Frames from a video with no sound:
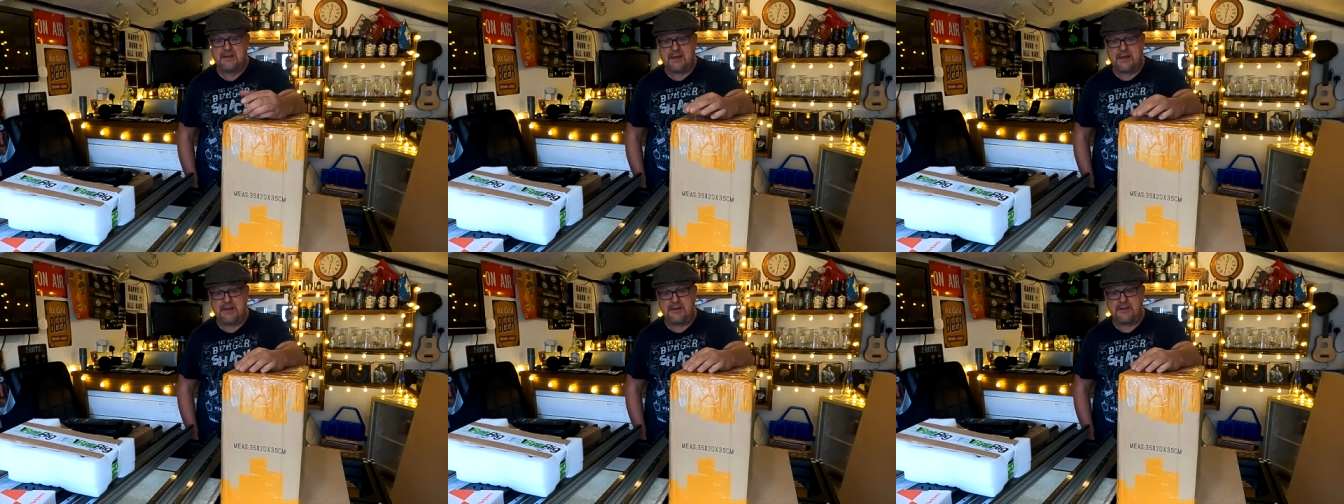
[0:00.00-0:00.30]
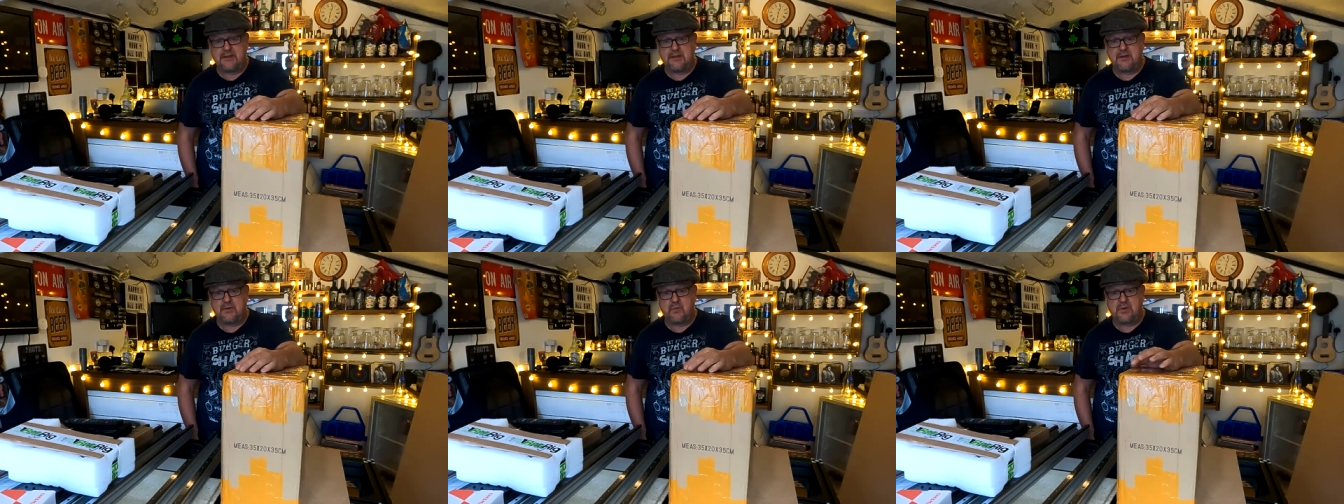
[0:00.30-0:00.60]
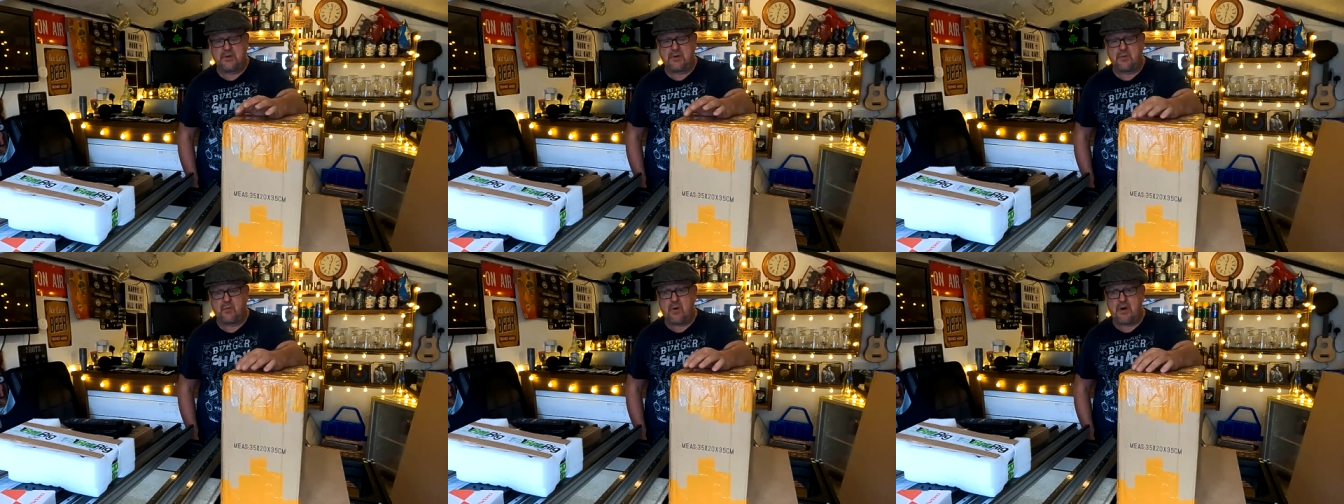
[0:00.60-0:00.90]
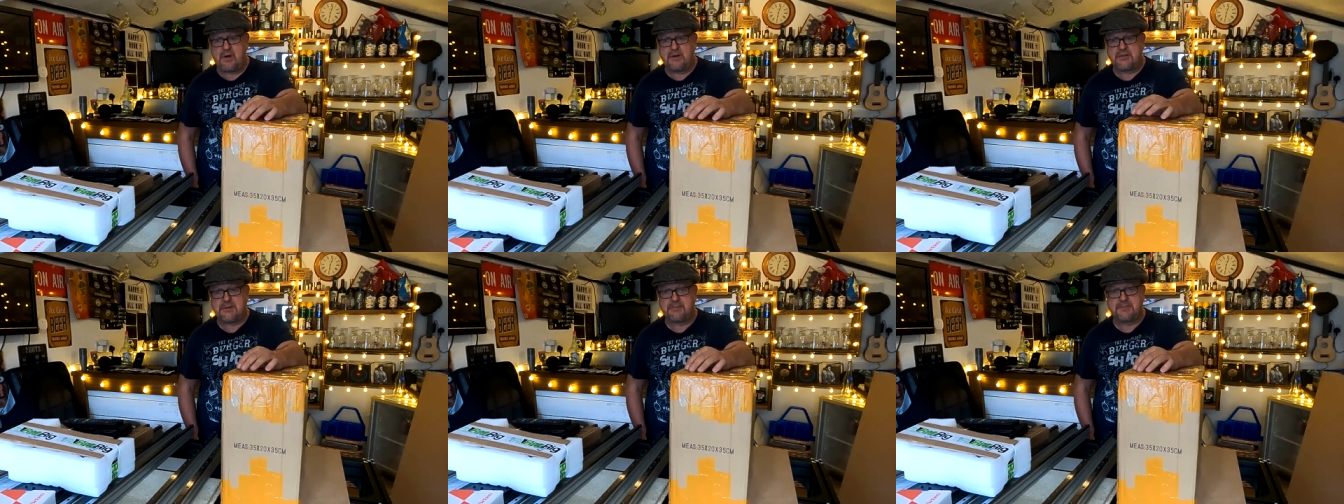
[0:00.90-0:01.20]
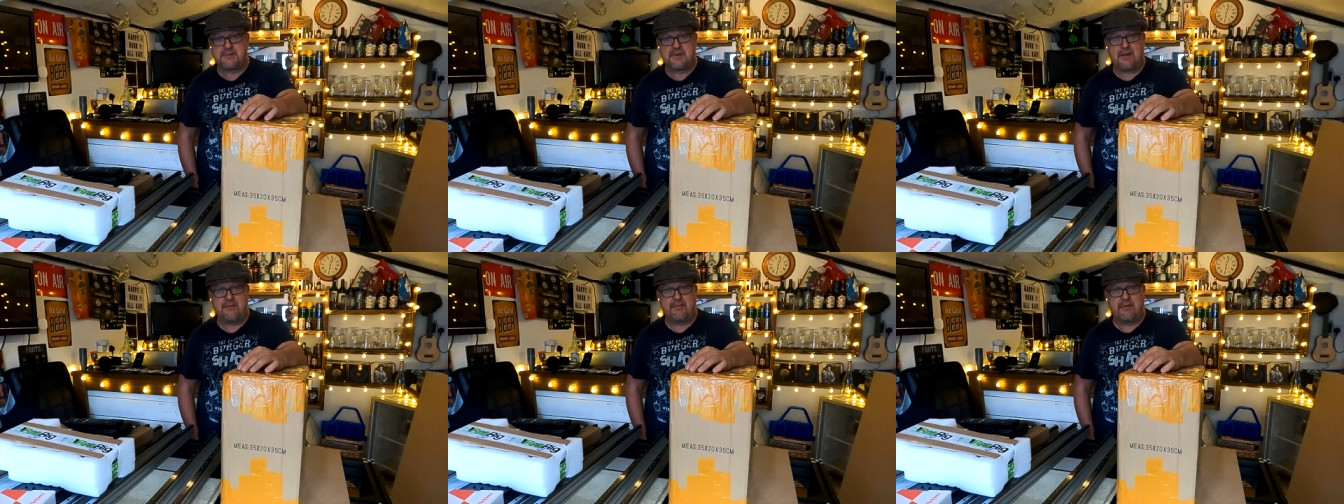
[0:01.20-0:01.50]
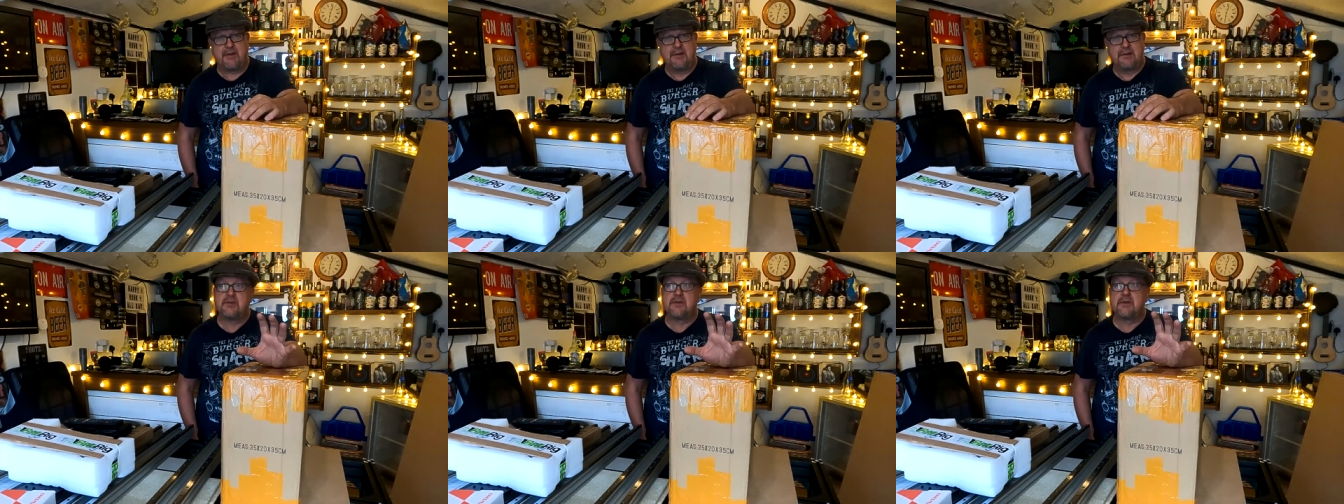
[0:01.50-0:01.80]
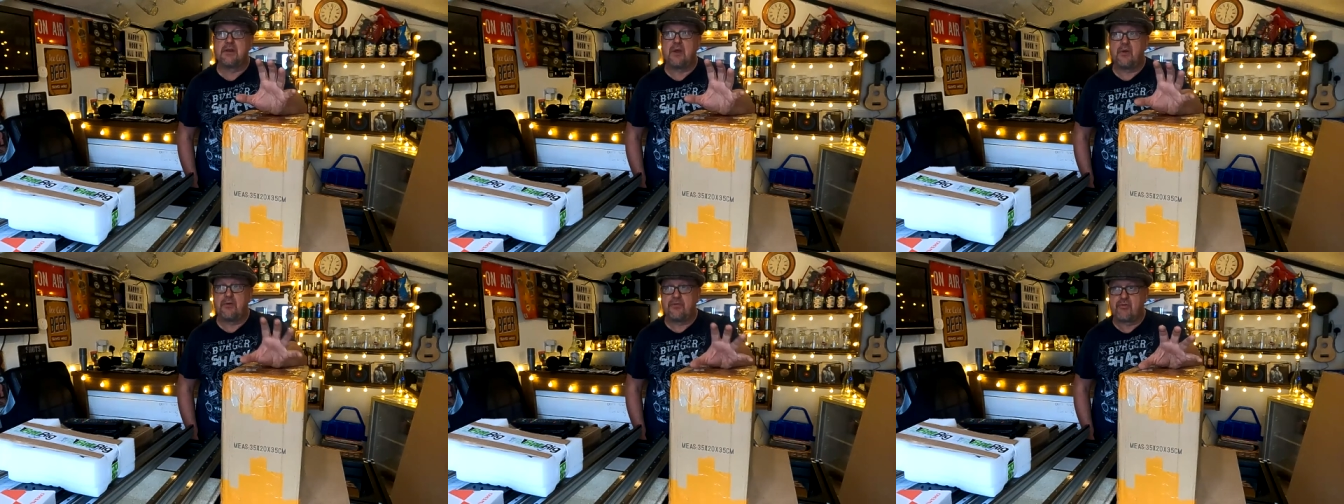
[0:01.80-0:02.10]
And uh, we're going to wire this up together. He's
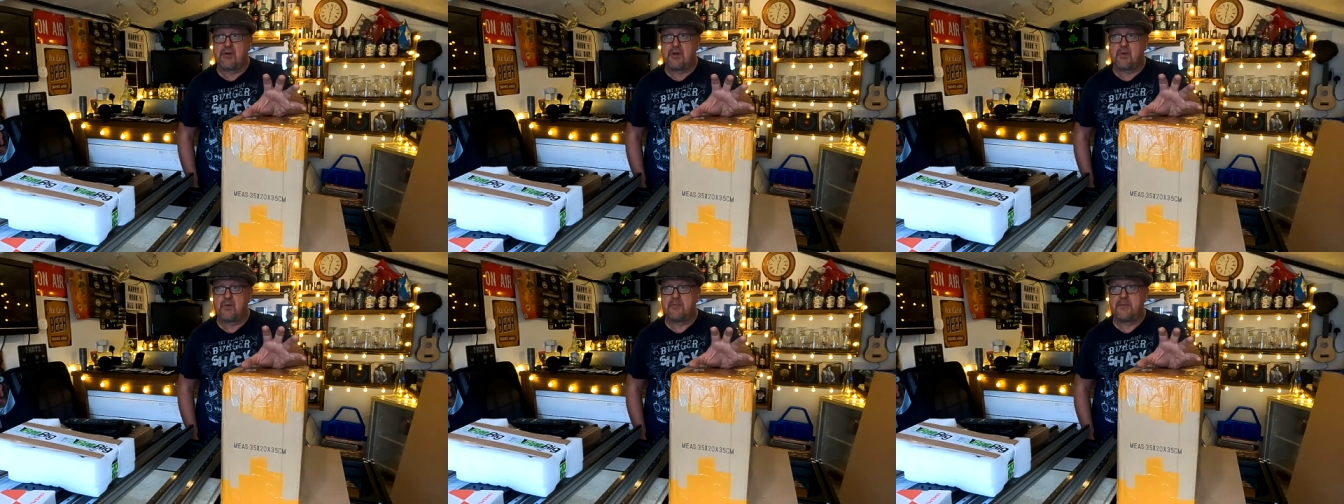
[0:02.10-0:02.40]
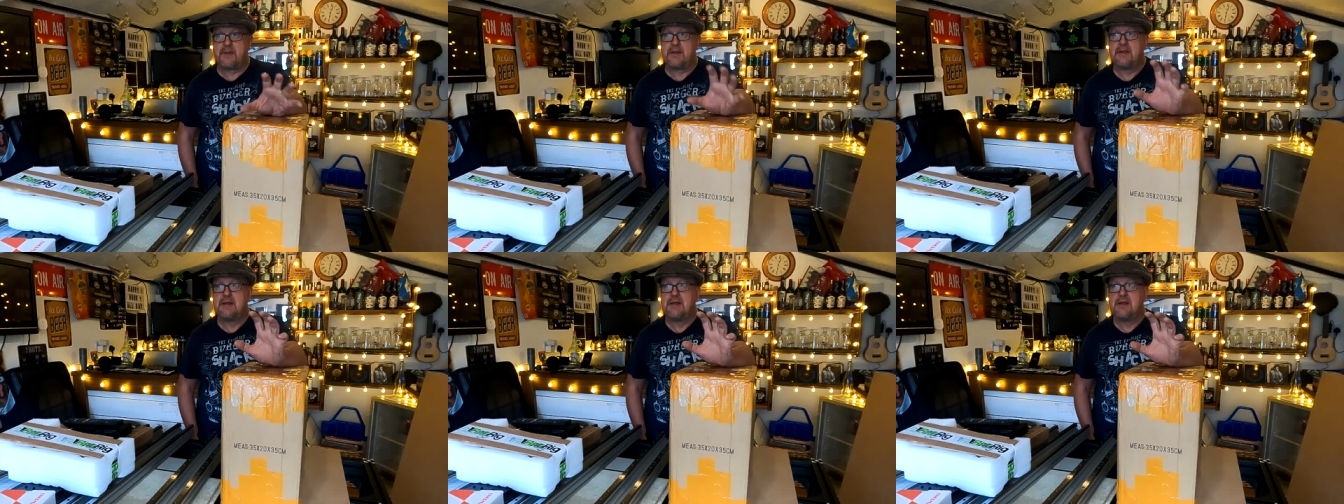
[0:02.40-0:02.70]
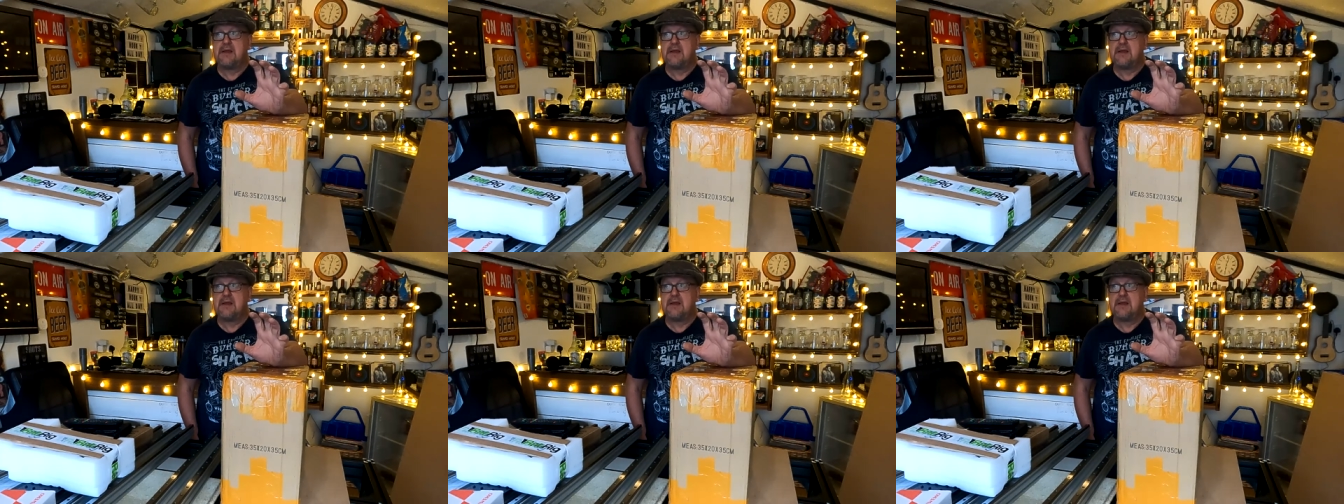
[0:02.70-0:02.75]
going to go through it with me.